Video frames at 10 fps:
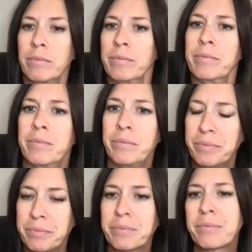
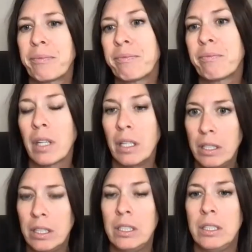
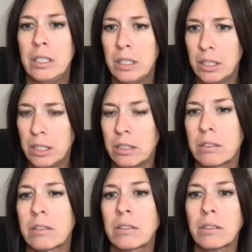
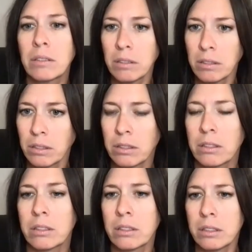
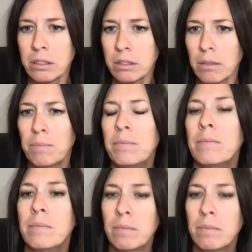No words are spoken by the person on screen.